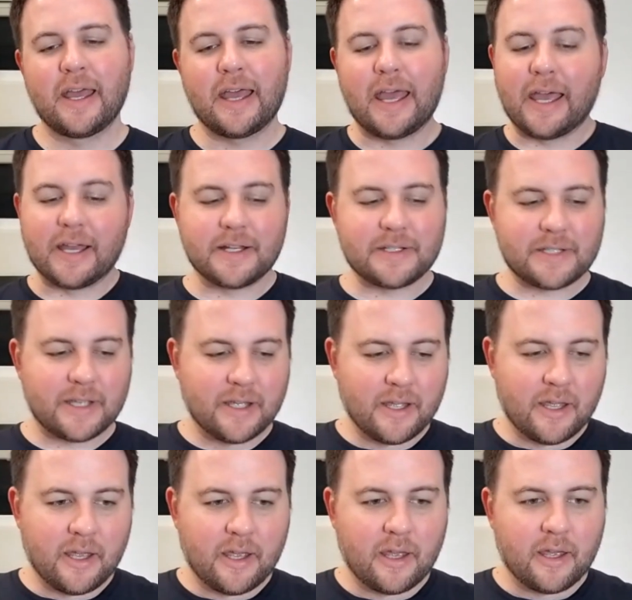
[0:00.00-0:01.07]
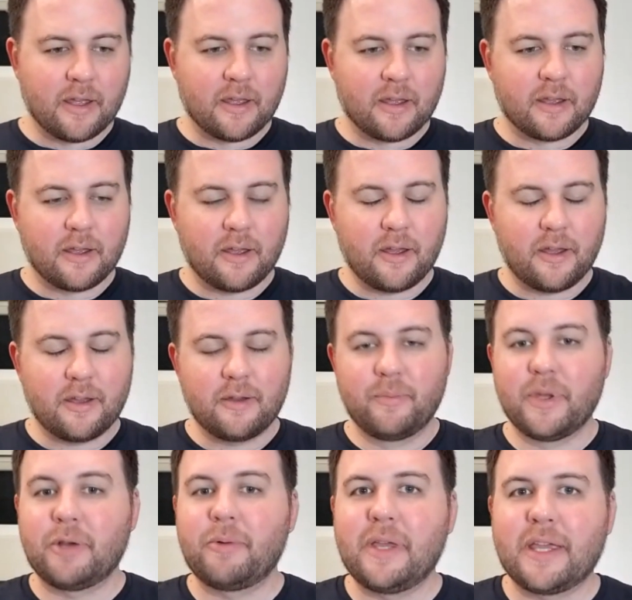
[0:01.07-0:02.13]
And
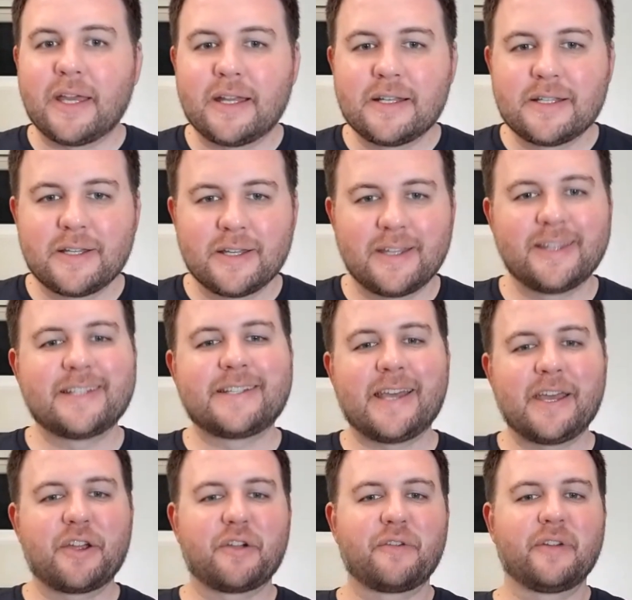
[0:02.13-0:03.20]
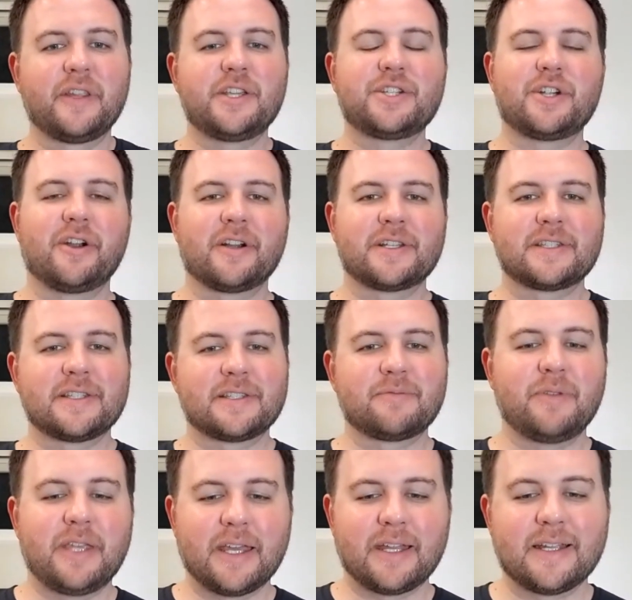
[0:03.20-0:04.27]
big weekend in the tank for the Sharks this
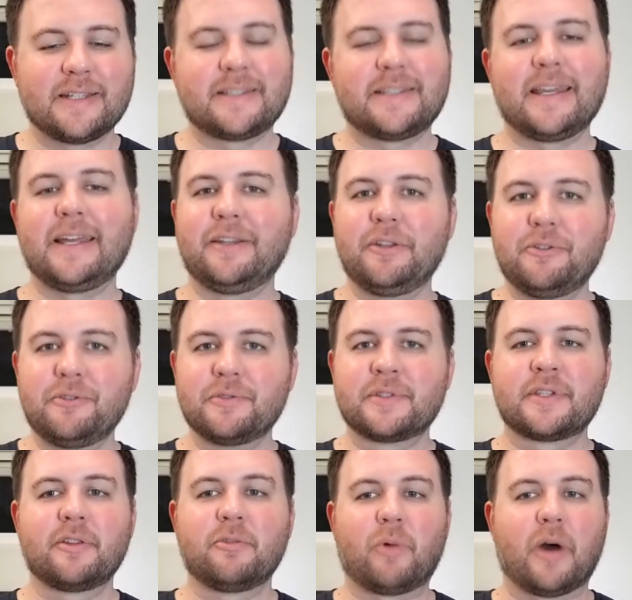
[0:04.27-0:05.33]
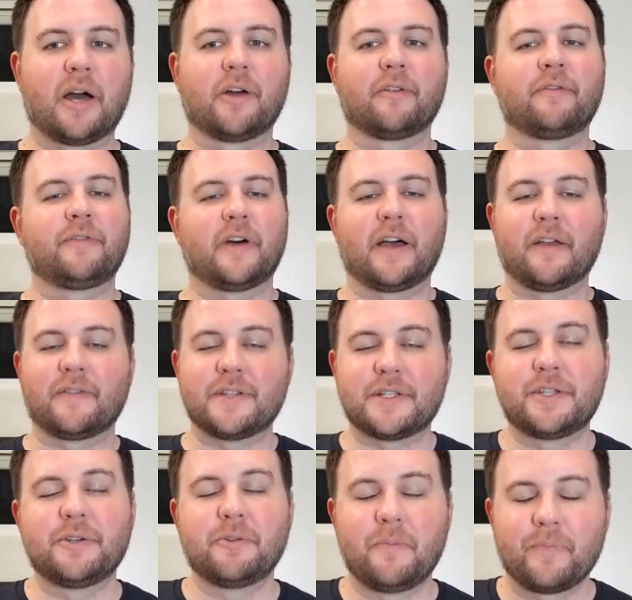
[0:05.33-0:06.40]
weekend as they lose to the Wild
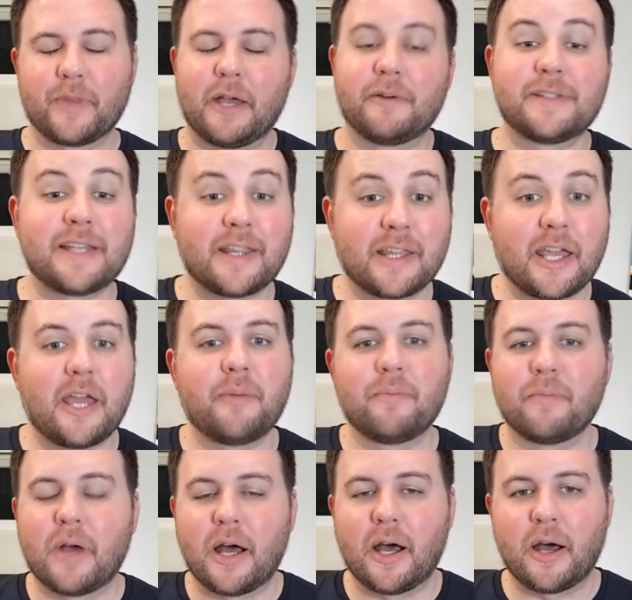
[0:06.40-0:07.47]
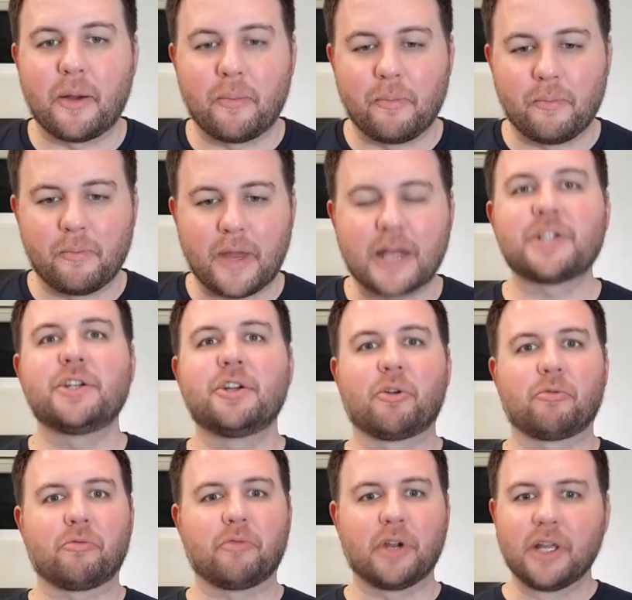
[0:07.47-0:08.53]
5-2. I was at the game. Actually, a
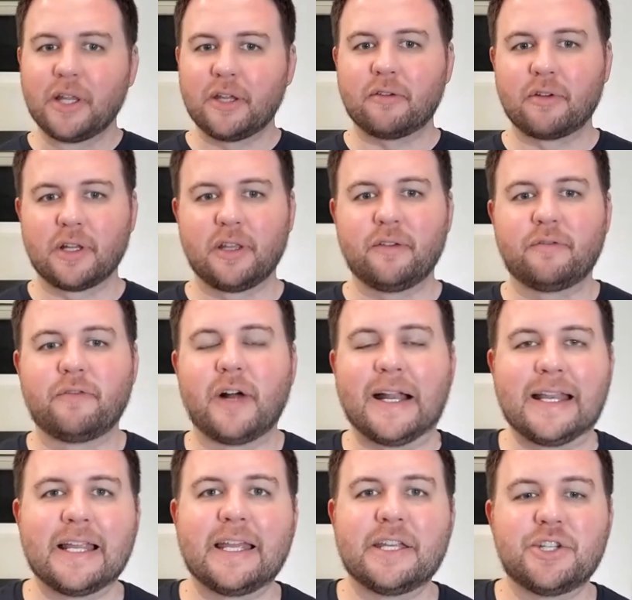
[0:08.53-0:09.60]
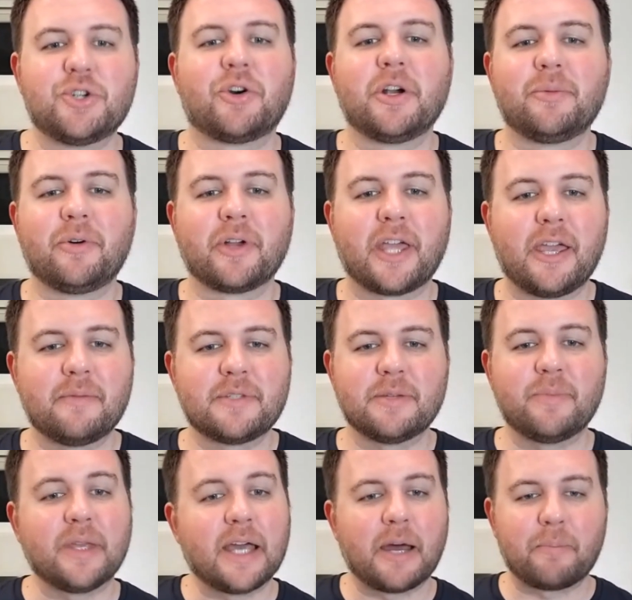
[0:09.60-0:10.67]
really, really fun, enjoyable game to
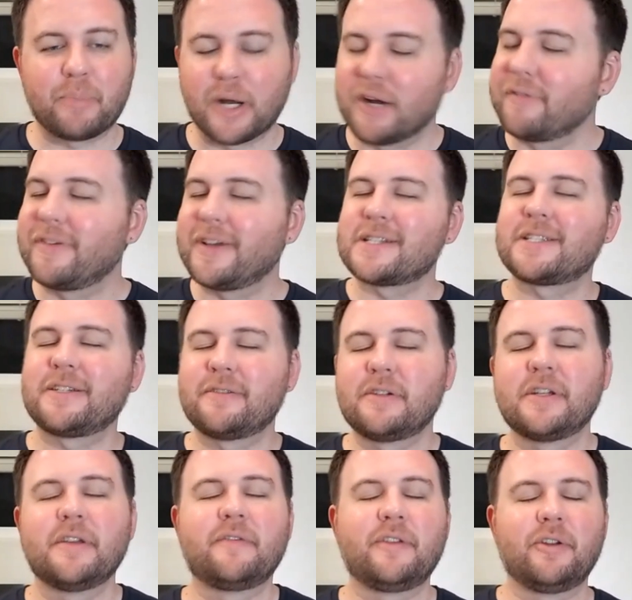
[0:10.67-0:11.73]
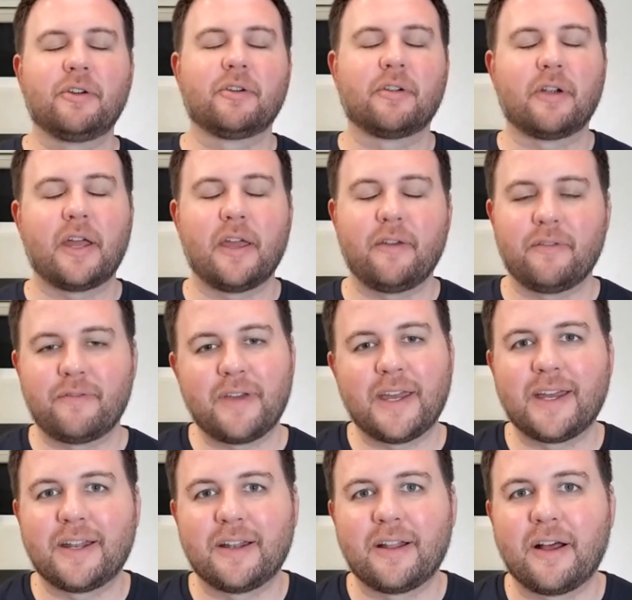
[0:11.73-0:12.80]
be at. Perfect if you're a
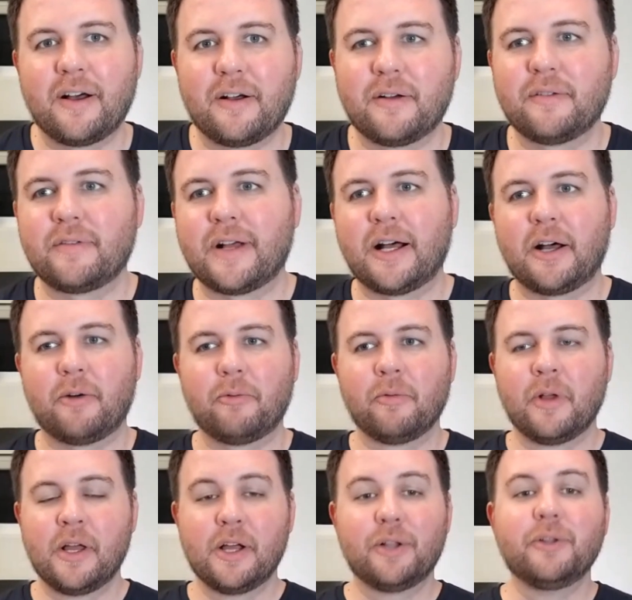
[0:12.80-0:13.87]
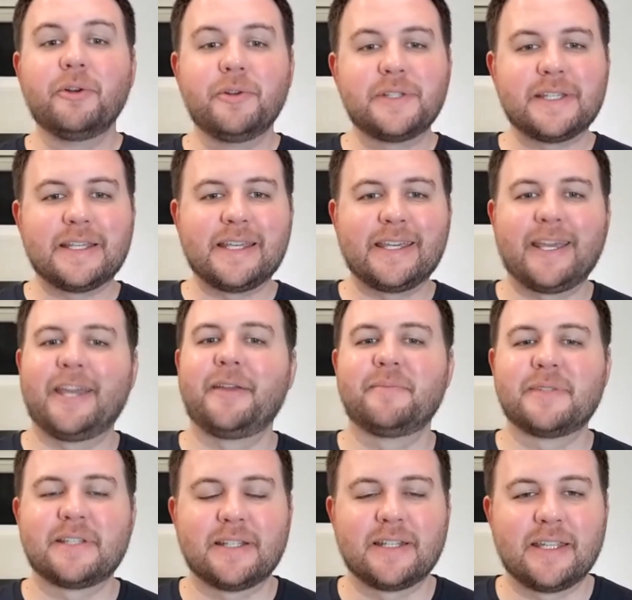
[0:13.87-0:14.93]
fan of losing
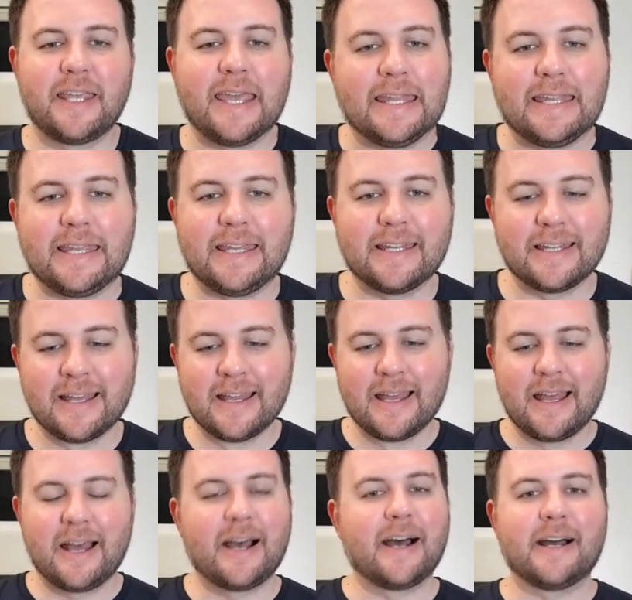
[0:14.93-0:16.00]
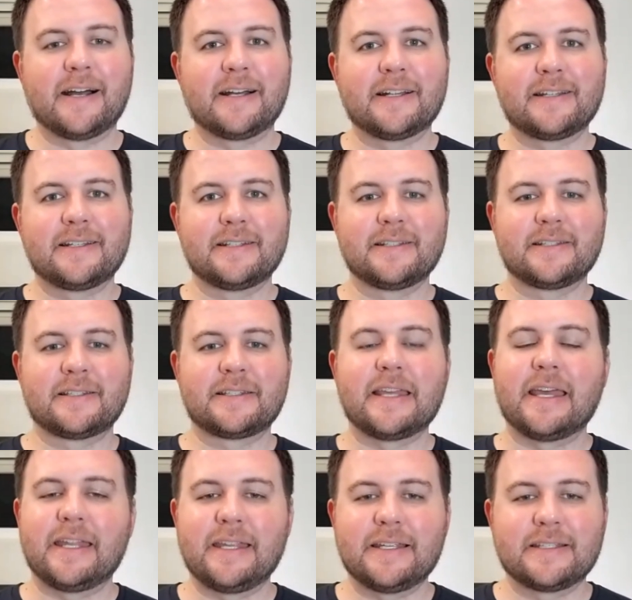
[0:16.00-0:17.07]
games and gaining
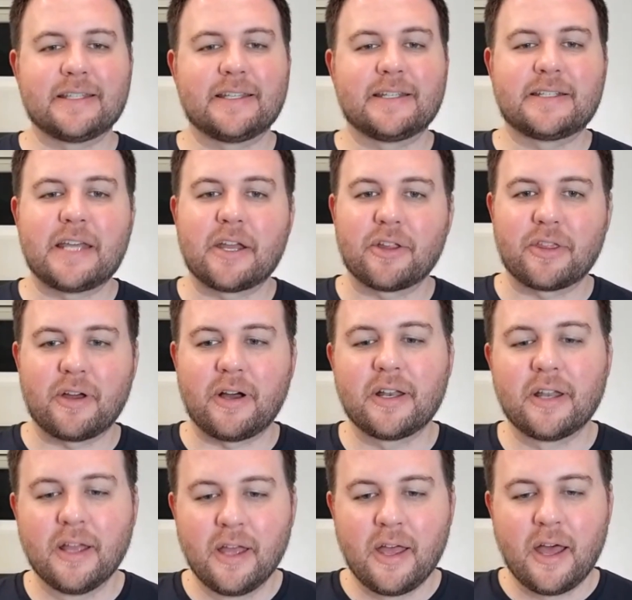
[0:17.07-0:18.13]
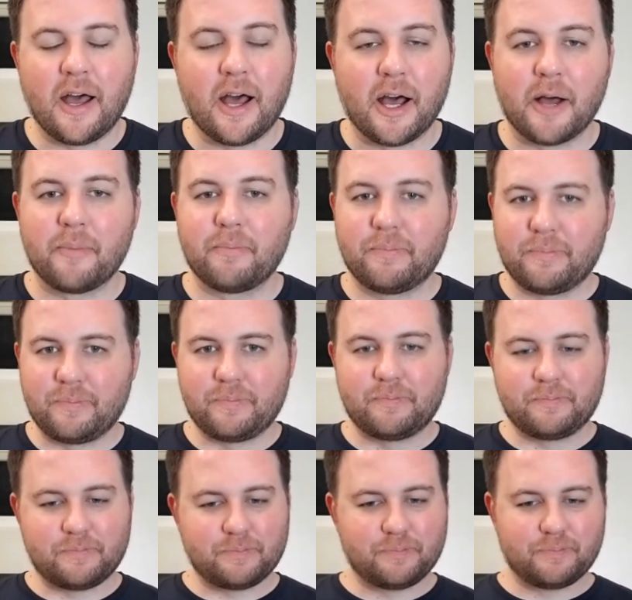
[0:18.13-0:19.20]
standings in the tankathon.
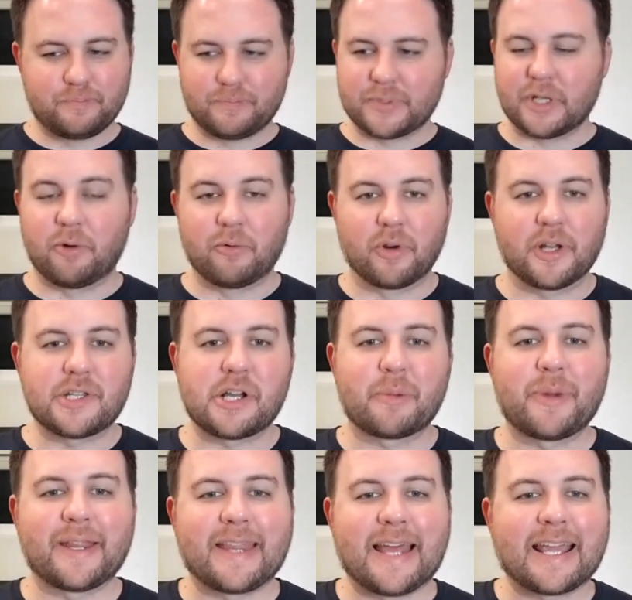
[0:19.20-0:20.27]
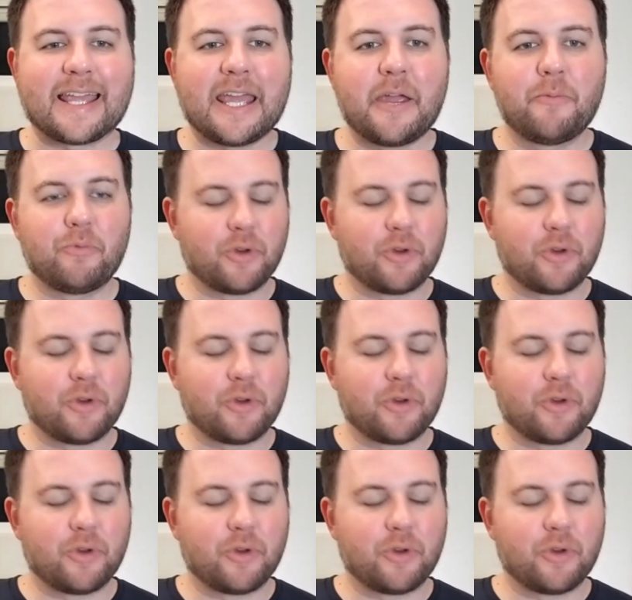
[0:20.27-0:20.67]
So we're going to talk about that game.